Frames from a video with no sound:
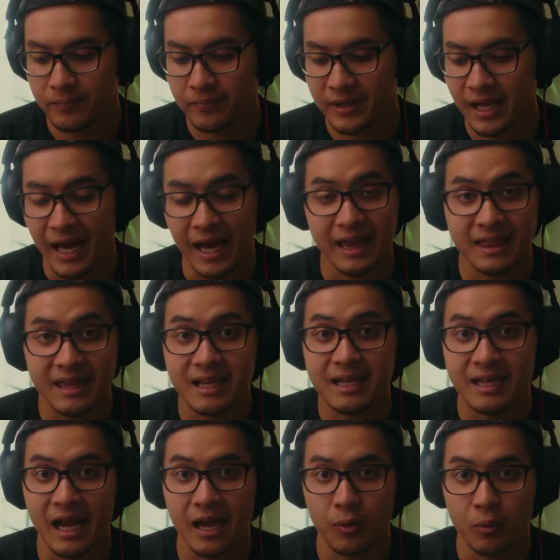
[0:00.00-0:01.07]
that I
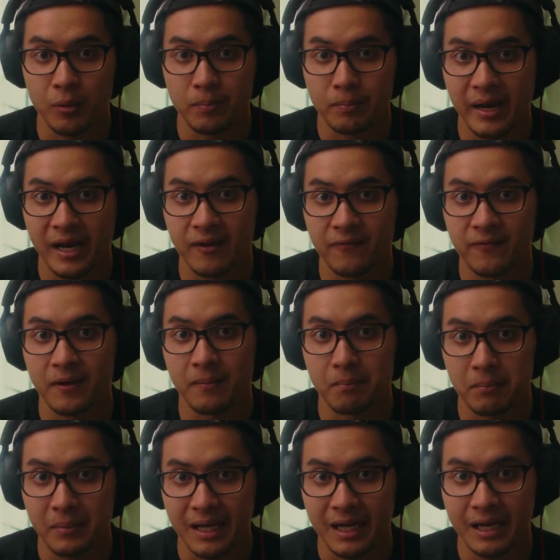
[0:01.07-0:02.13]
think that it would benefit
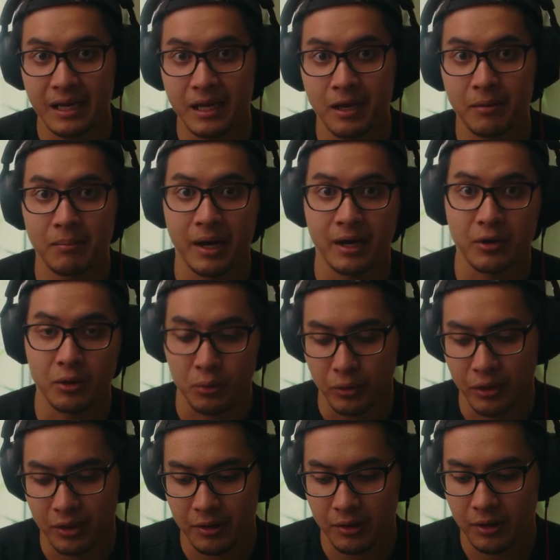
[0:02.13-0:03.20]
me in my
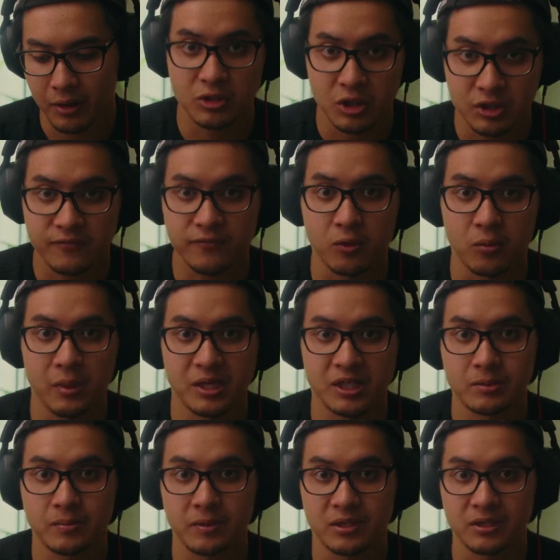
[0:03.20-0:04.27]
career just for my
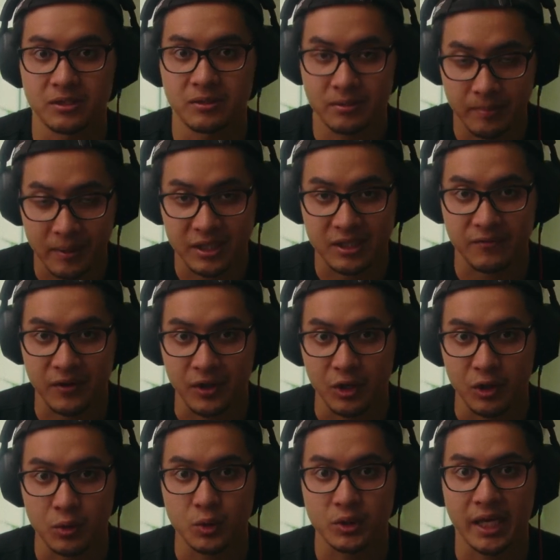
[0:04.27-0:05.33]
specific
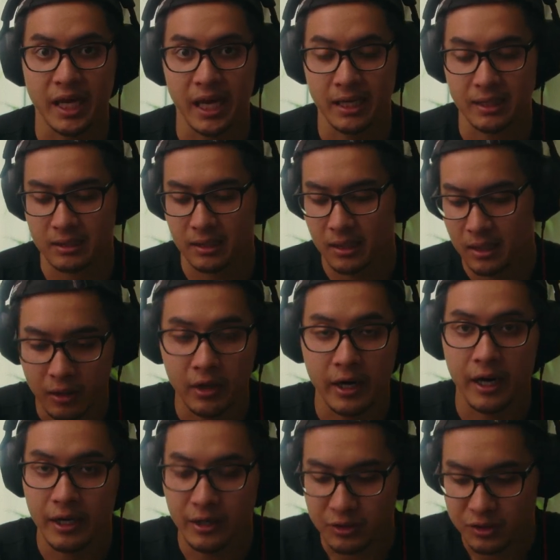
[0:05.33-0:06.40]
use case. All
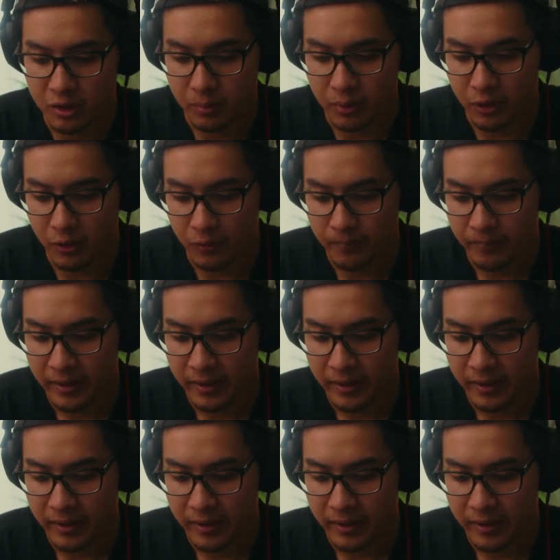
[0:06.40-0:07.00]
right, here's the pro.